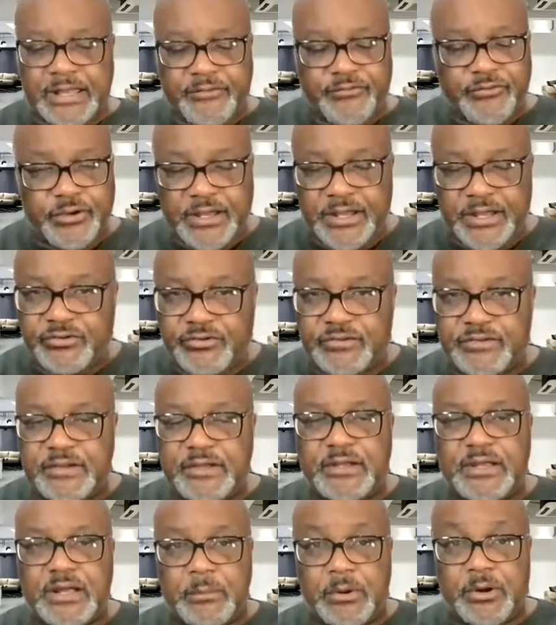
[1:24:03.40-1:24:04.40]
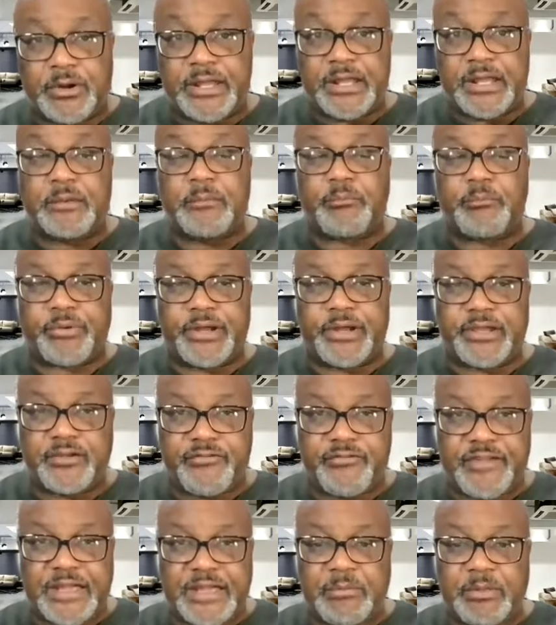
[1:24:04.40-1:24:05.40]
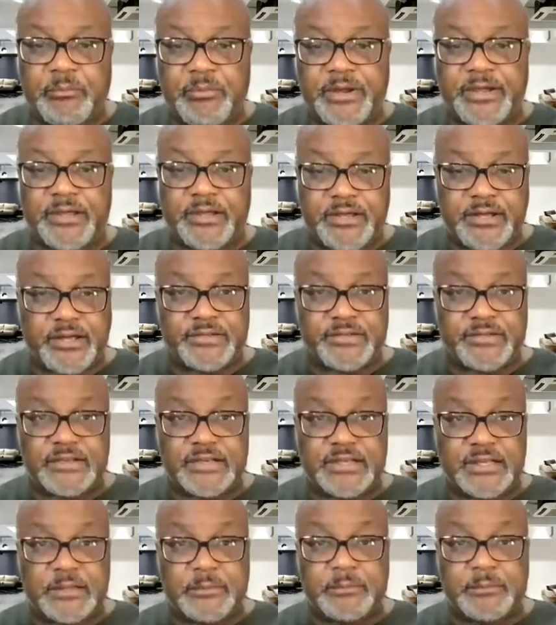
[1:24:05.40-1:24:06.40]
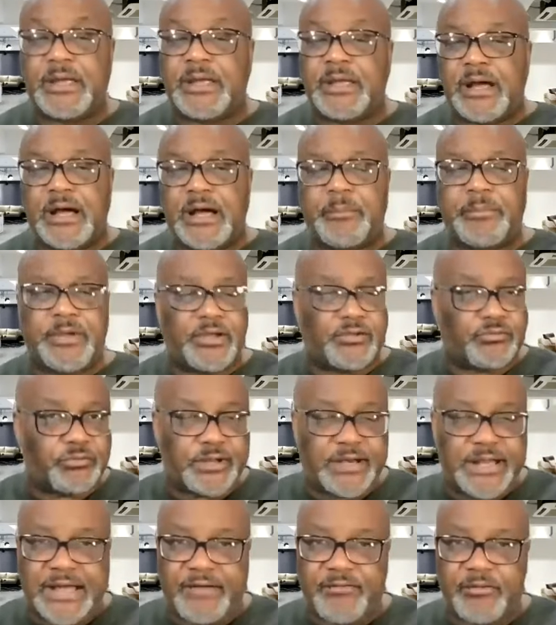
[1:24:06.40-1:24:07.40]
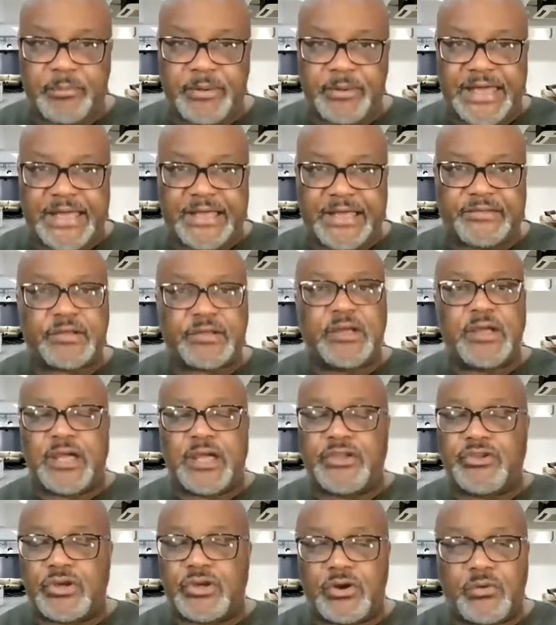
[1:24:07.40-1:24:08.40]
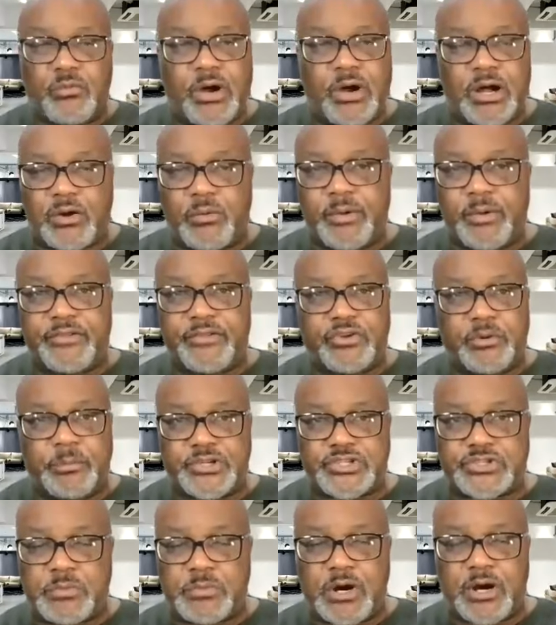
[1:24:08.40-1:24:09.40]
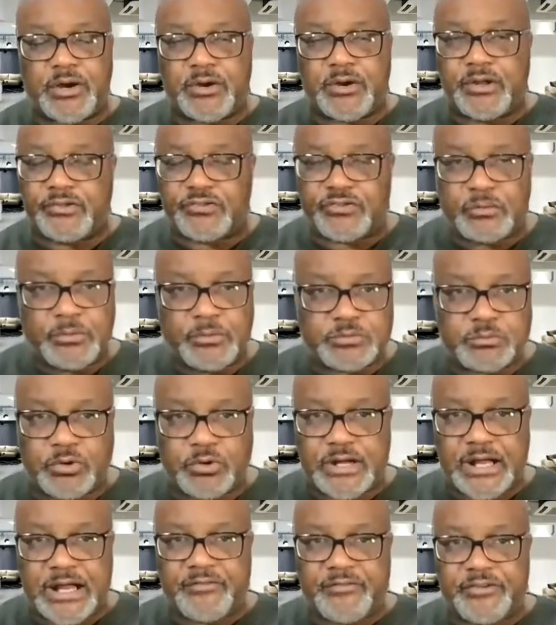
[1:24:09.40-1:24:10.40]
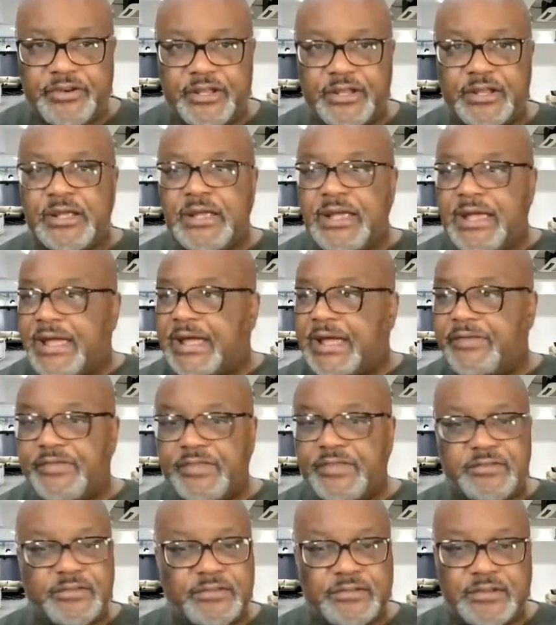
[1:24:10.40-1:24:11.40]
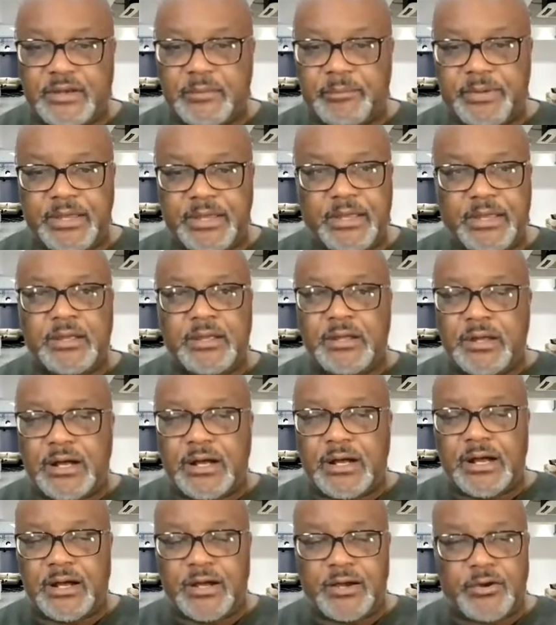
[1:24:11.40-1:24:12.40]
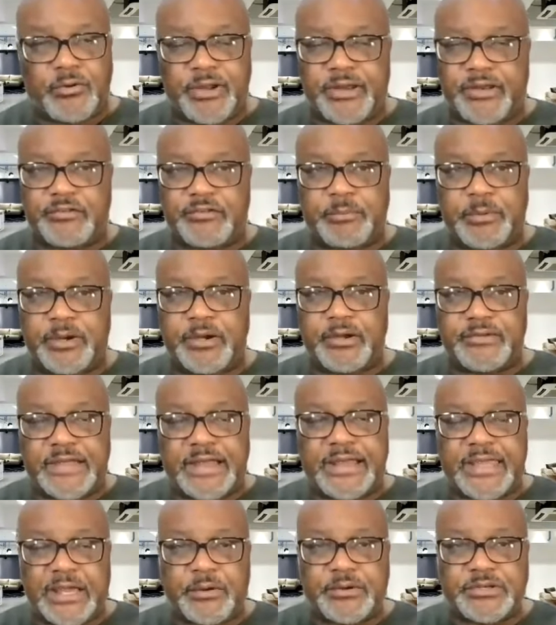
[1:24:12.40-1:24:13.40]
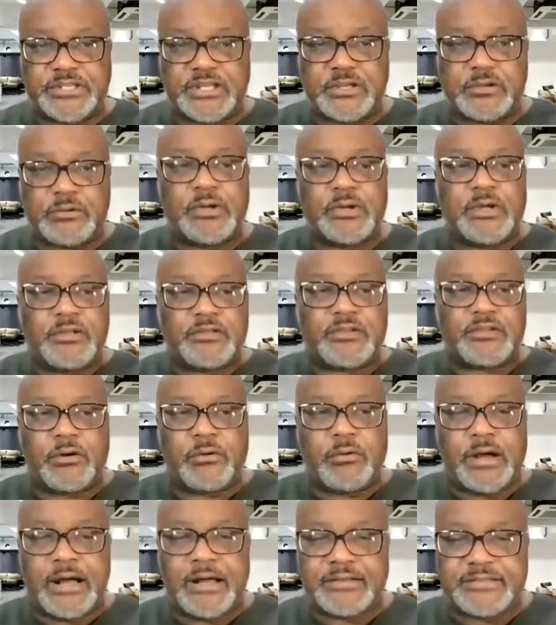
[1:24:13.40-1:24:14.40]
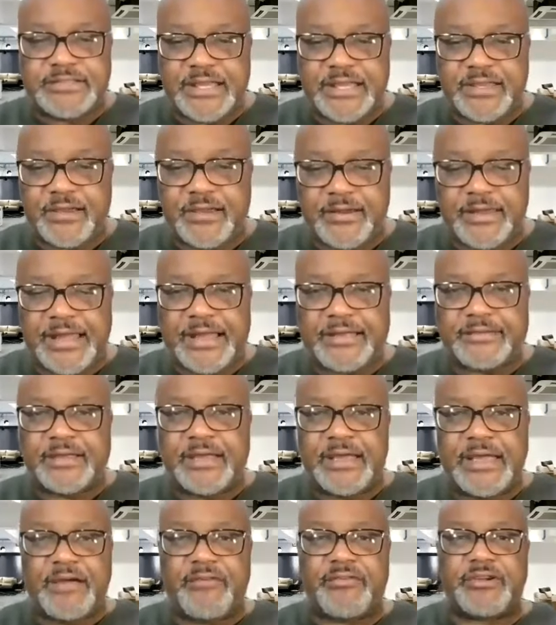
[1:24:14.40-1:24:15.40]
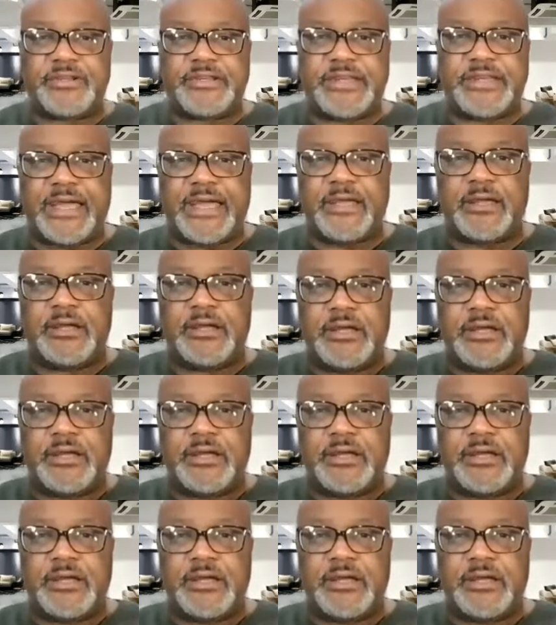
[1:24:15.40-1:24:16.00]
if you're interested, come on in, bring your family, bring your cousin them, uh, because we're going to have a blast and you're going to walk away so much smarter and so much more confident. And this is going to be uh, a great experience, I guarantee you. So uh, take care, guys. Have a good night